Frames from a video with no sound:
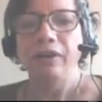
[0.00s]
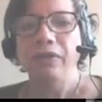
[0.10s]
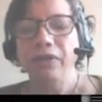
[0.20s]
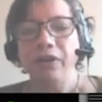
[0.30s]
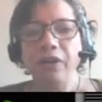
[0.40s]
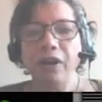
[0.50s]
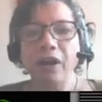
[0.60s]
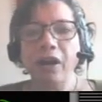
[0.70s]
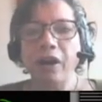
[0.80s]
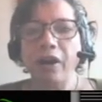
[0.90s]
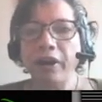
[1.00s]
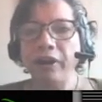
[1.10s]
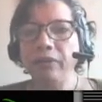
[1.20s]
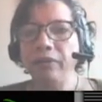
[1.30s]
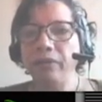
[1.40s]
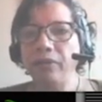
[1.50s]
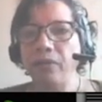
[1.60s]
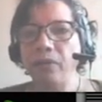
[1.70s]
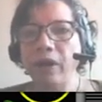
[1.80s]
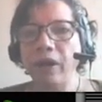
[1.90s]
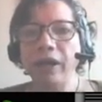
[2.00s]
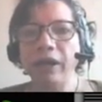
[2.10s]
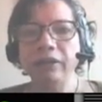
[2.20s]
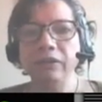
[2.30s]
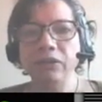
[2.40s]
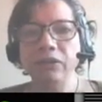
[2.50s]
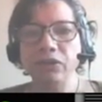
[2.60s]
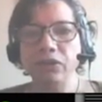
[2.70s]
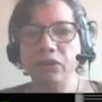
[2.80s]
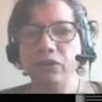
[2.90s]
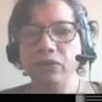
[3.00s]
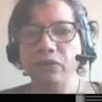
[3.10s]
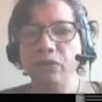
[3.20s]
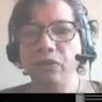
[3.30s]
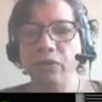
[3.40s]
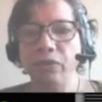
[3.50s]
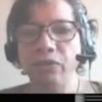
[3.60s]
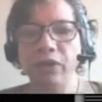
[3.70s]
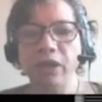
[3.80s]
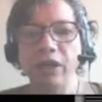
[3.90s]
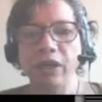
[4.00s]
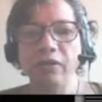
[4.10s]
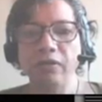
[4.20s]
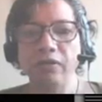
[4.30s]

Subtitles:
There are 1, 2, 3,